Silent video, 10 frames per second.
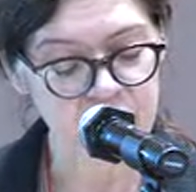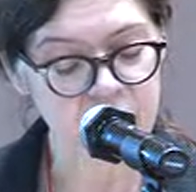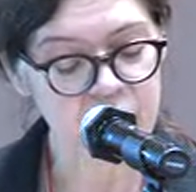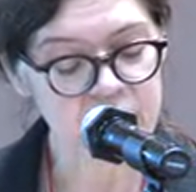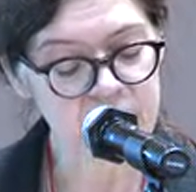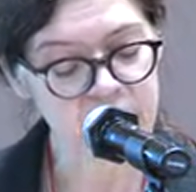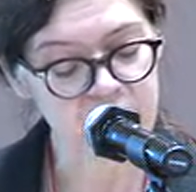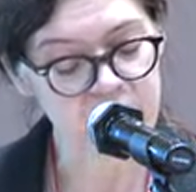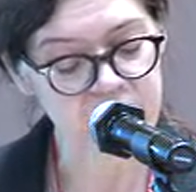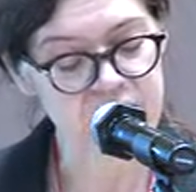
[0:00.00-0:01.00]
Nobody
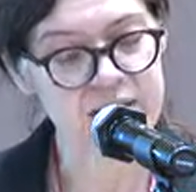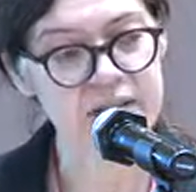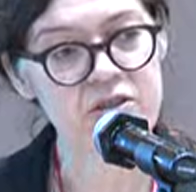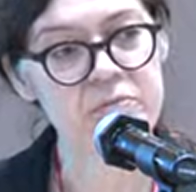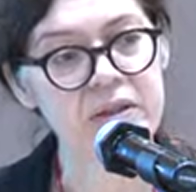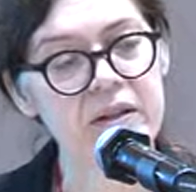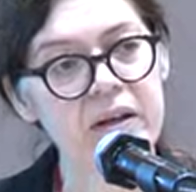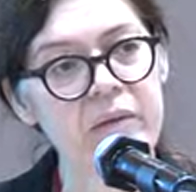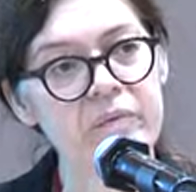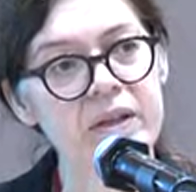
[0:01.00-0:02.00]
always said to me,
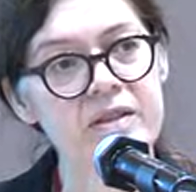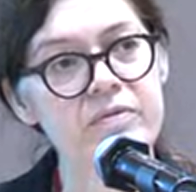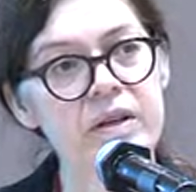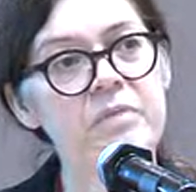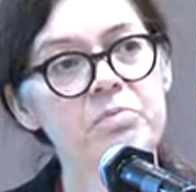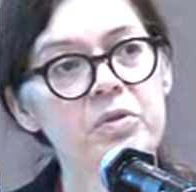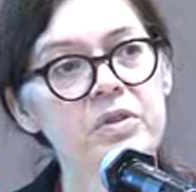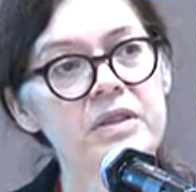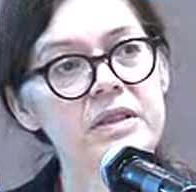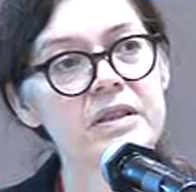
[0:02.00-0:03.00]
it's very
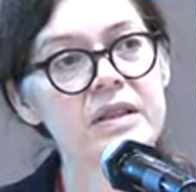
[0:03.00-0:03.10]
important